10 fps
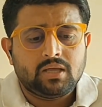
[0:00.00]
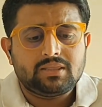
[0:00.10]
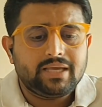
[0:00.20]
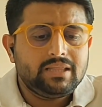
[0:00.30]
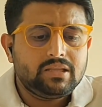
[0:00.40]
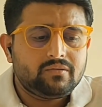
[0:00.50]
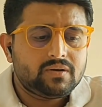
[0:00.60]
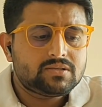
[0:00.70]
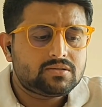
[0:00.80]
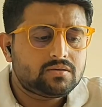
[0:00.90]
Then there
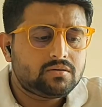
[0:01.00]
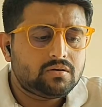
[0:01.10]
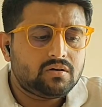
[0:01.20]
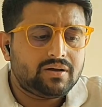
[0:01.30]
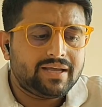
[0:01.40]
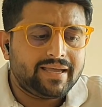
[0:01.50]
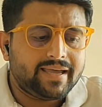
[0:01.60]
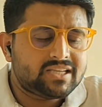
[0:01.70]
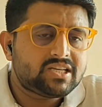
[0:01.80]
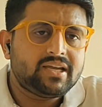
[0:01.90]
is
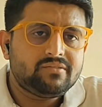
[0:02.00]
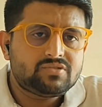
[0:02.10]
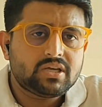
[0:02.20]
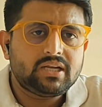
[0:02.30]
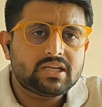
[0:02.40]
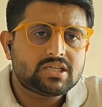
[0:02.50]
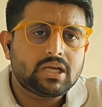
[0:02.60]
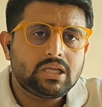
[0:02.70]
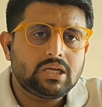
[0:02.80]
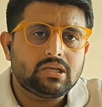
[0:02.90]
HIFC and
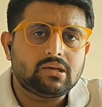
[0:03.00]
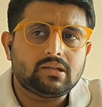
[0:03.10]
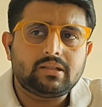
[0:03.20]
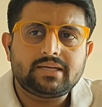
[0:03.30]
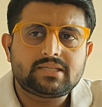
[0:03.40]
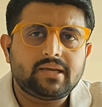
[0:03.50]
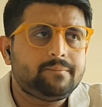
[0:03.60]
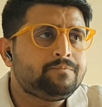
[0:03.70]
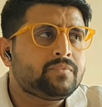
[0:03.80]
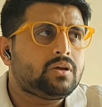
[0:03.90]
HIDTA, let's say